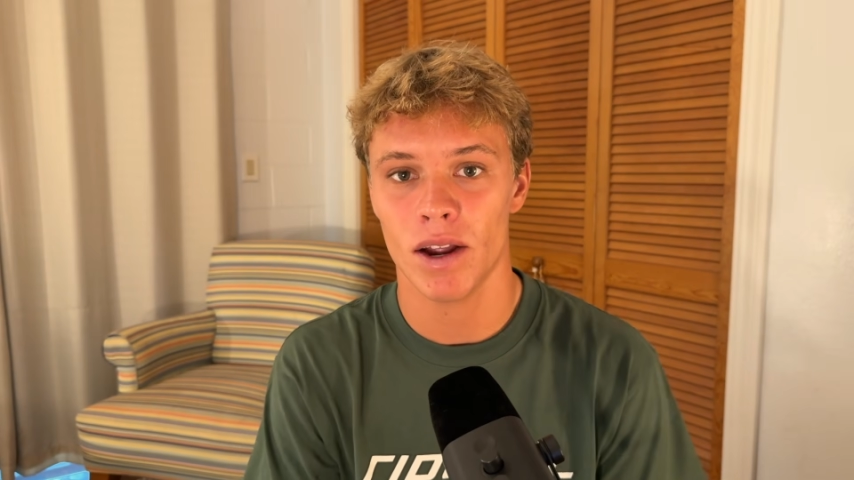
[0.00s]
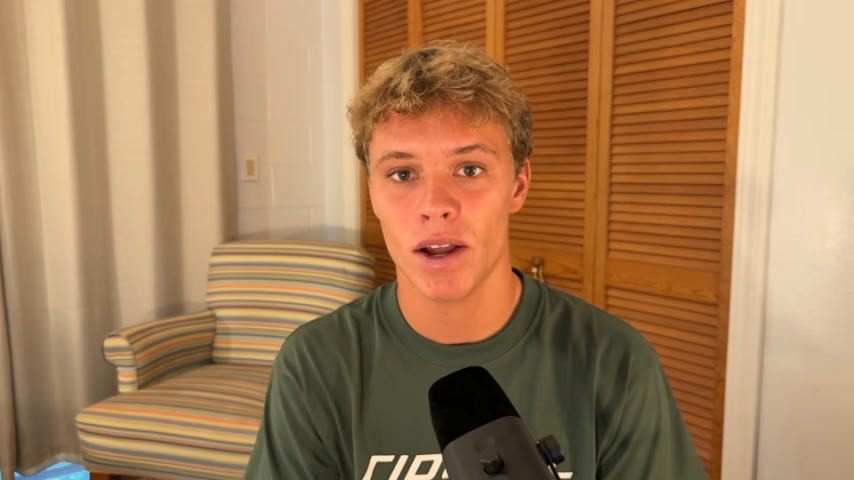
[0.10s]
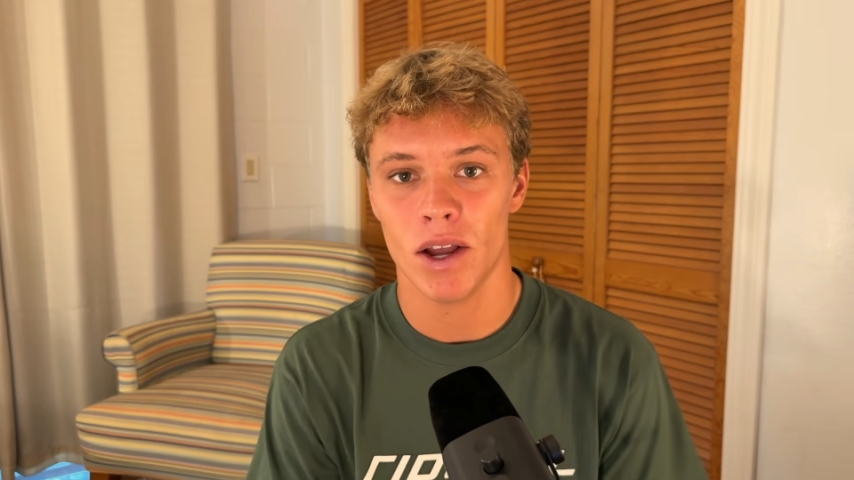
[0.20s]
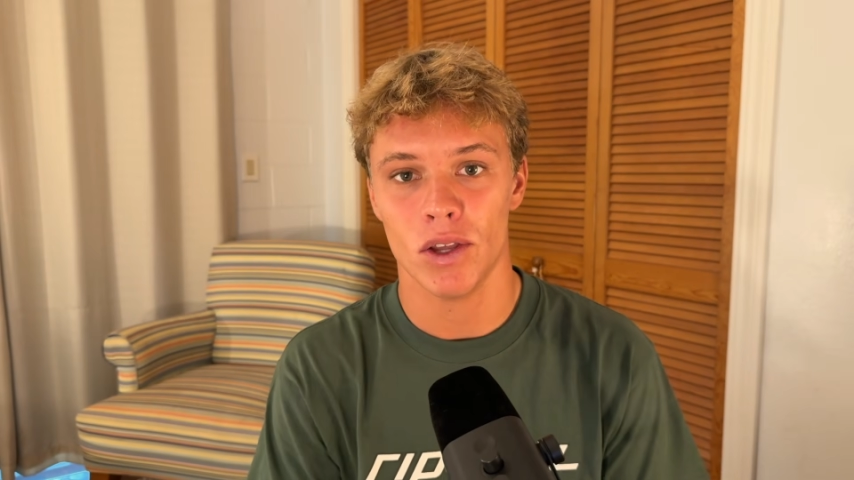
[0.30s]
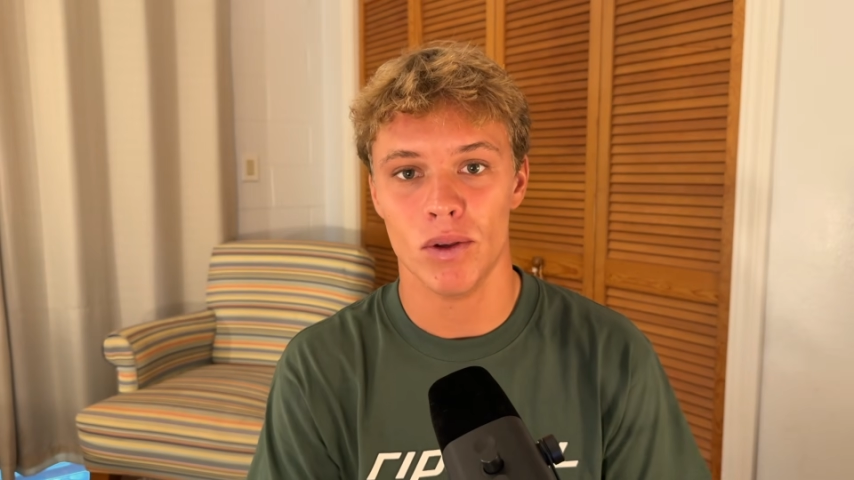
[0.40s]

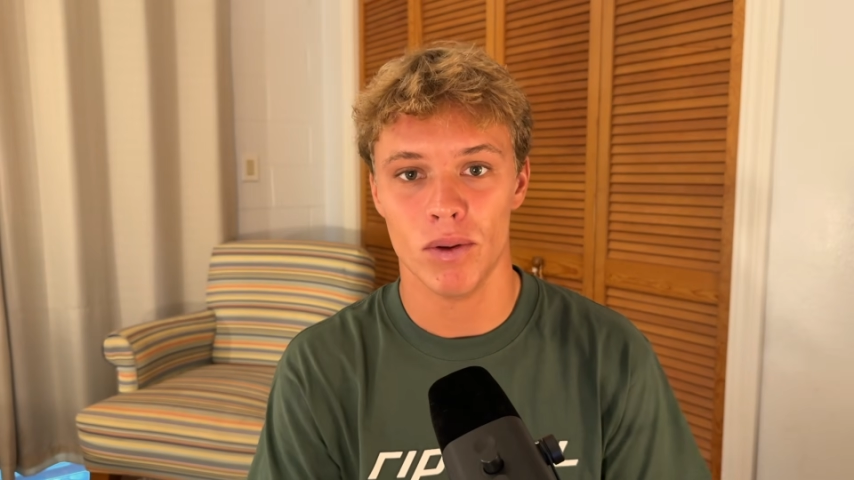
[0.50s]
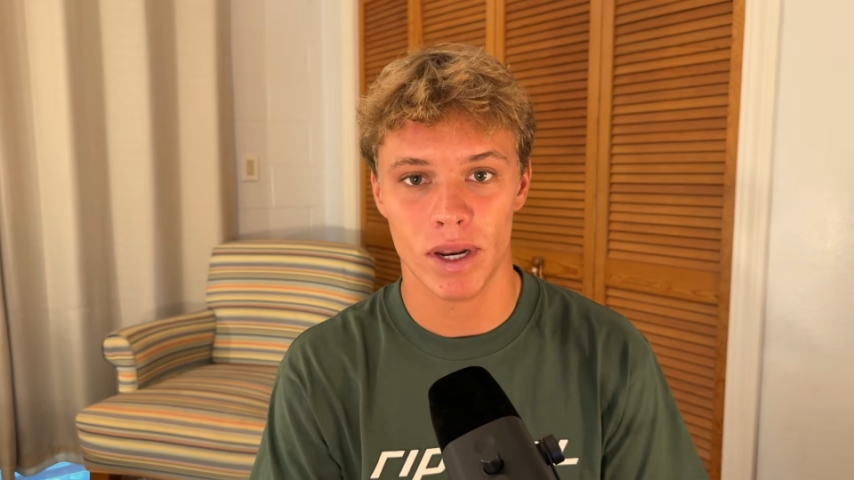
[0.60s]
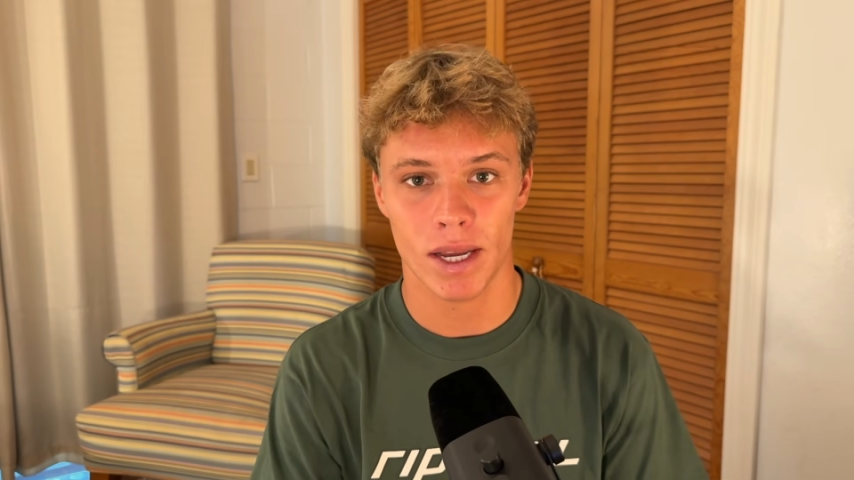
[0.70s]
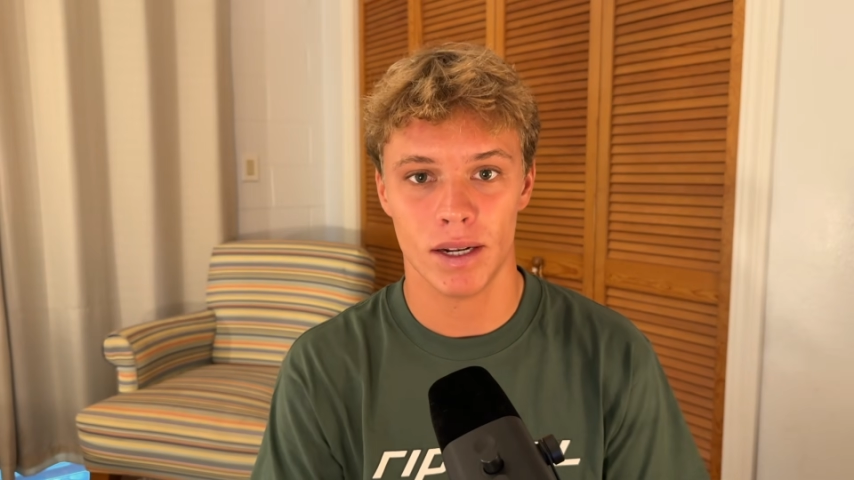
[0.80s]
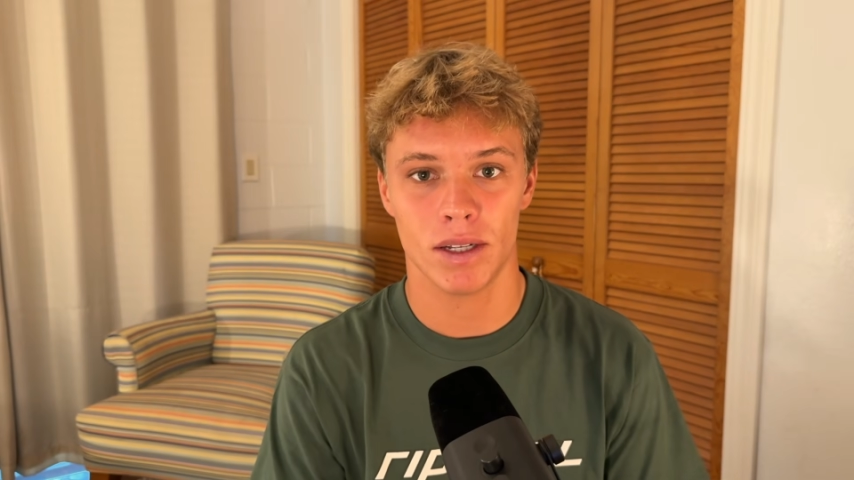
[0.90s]
you
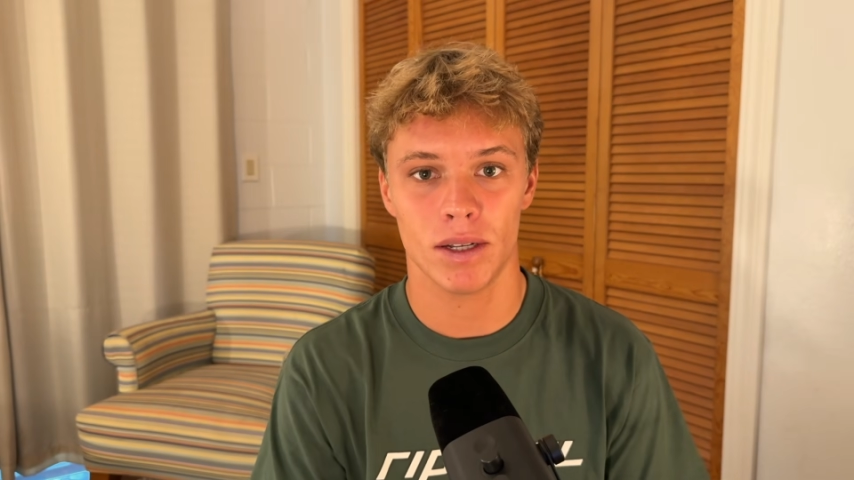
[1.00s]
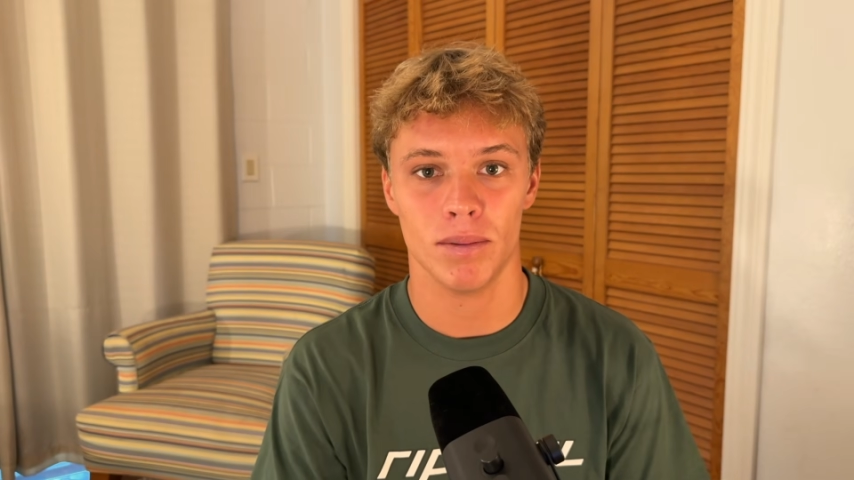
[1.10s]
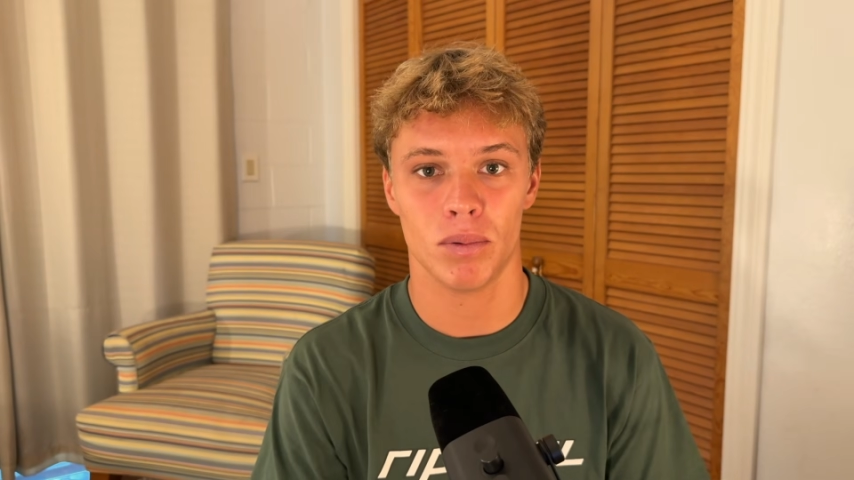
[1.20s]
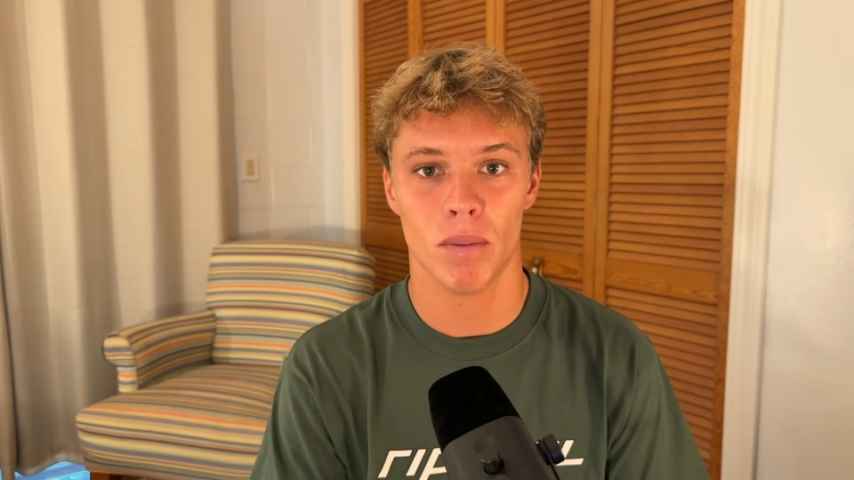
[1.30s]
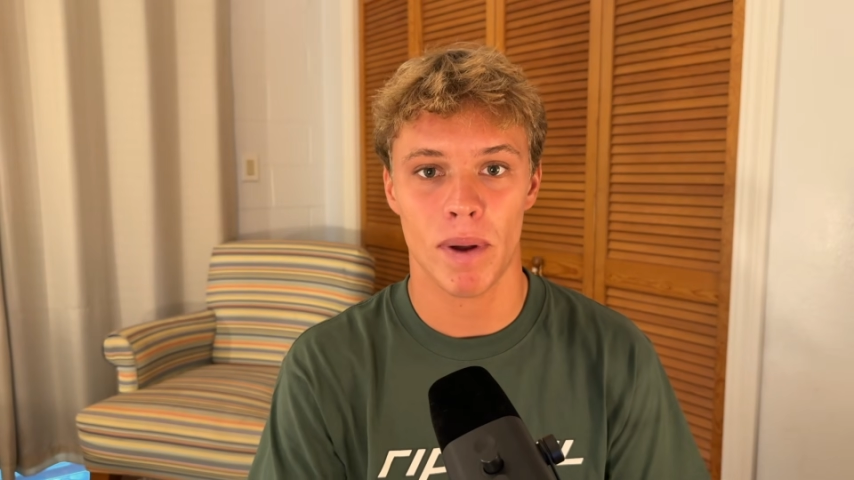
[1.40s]
need to
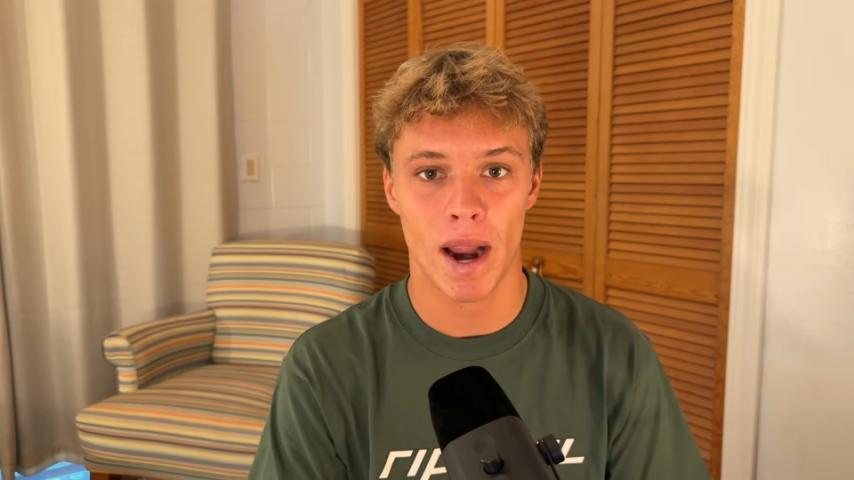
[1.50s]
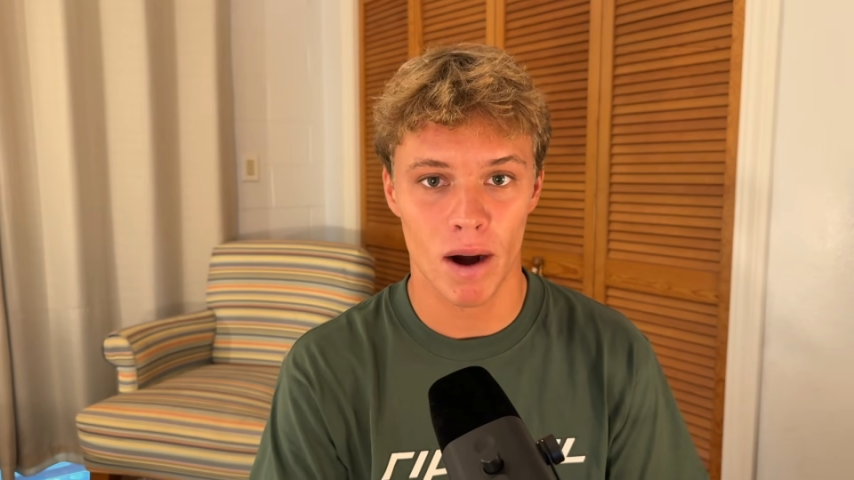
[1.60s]
prepare